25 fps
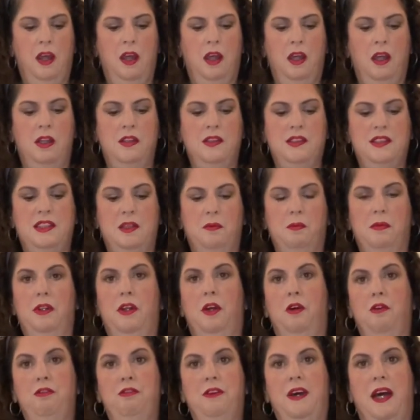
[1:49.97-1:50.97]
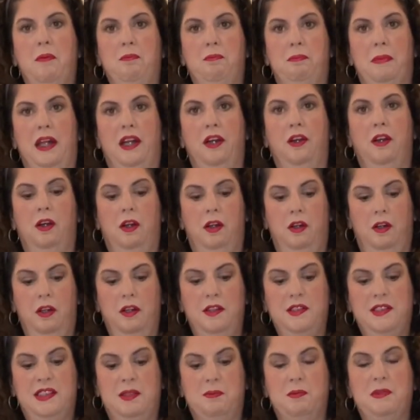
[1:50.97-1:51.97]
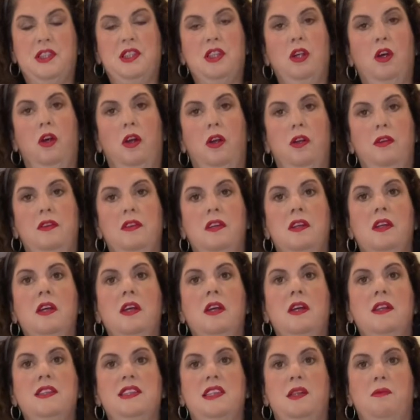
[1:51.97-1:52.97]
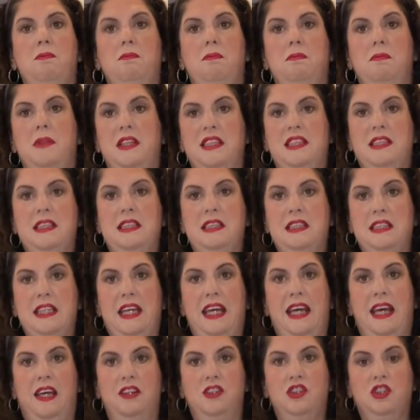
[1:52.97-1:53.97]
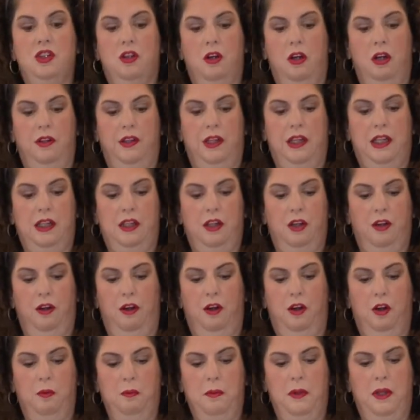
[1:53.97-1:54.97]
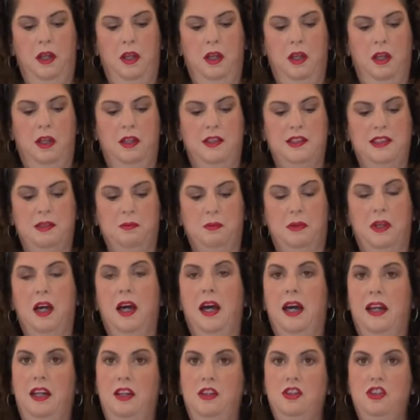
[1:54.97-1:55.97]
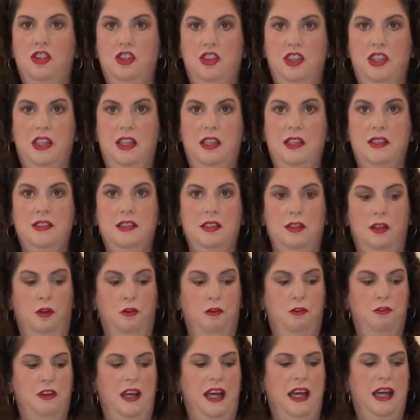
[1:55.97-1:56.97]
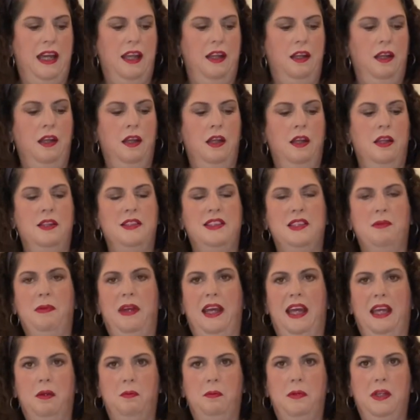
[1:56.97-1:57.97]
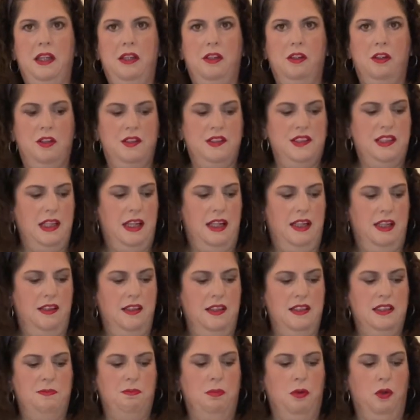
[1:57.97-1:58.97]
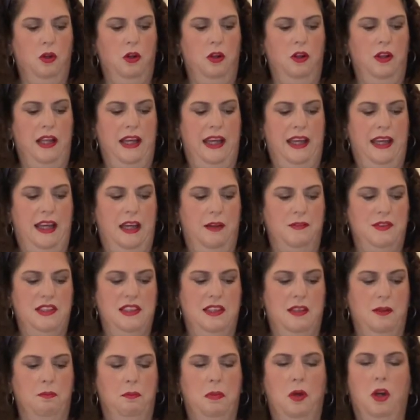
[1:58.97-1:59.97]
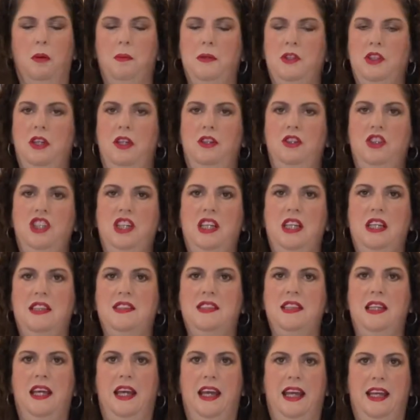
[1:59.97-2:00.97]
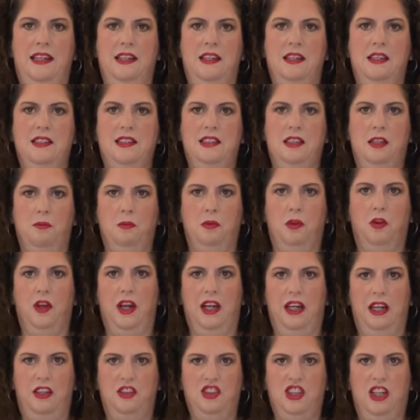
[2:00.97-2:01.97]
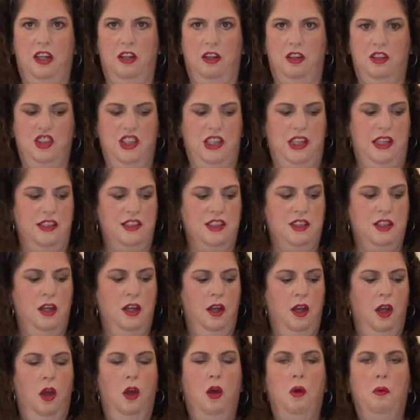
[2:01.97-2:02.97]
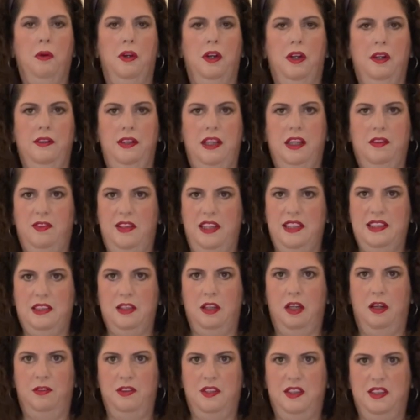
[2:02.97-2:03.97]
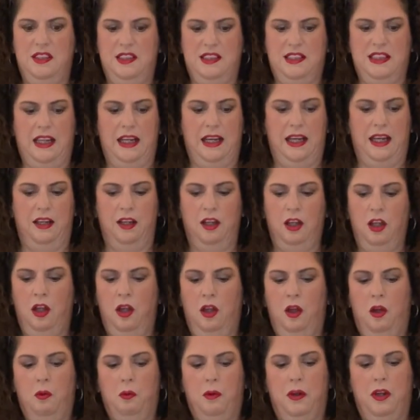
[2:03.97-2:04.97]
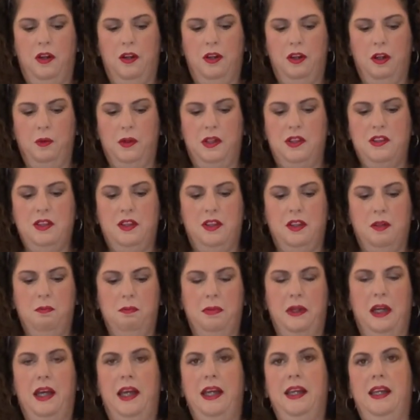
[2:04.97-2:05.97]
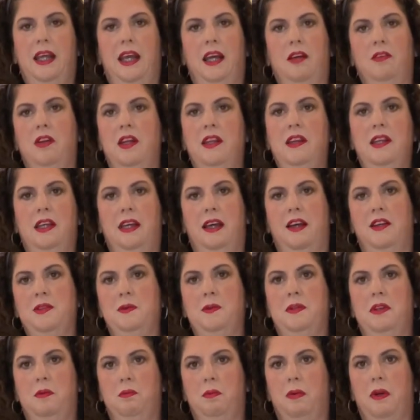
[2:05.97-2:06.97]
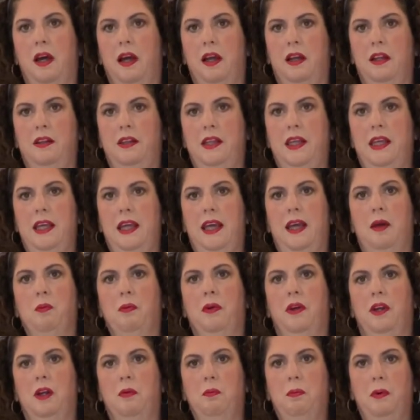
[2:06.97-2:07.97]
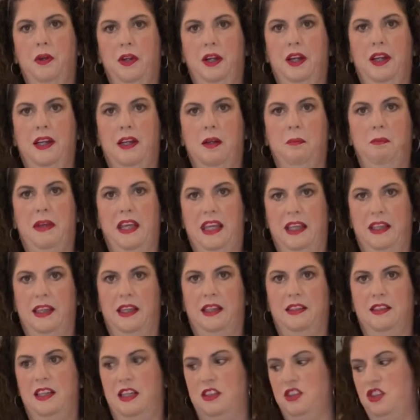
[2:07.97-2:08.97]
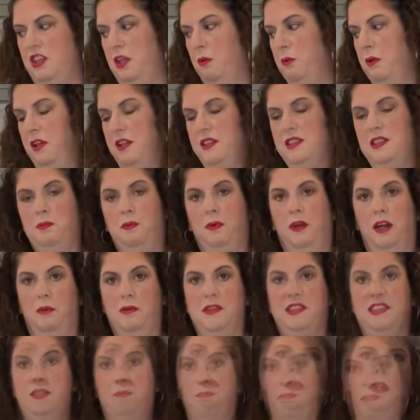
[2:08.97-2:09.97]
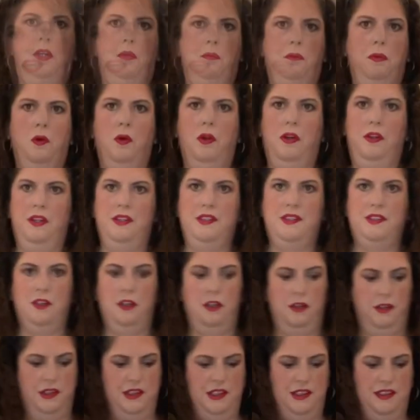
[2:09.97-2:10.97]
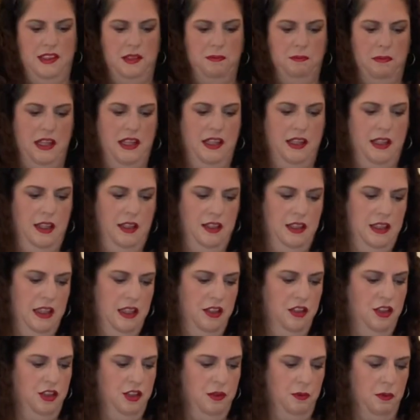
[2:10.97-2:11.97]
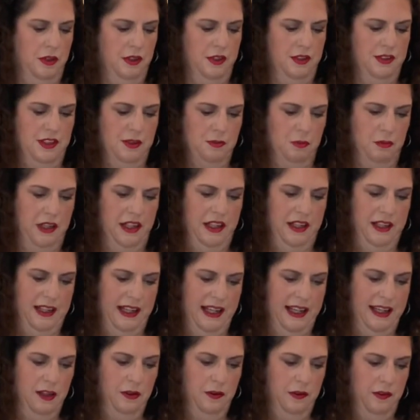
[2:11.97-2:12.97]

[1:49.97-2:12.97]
some low-fat butter, some salt, some Mrs. Dash garlic and herb, some cottage cheese, low-fat, some egg beaters, and in this bowl I have some Parmesan cheese and some grated cheddar cheese. We're going to leave this off to the side. We're going to combine everything else with the broccoli, and we're going to put it in a baking dish that we're going to spray with some paint. Pour this all into this baking dish. We're going to spread it out.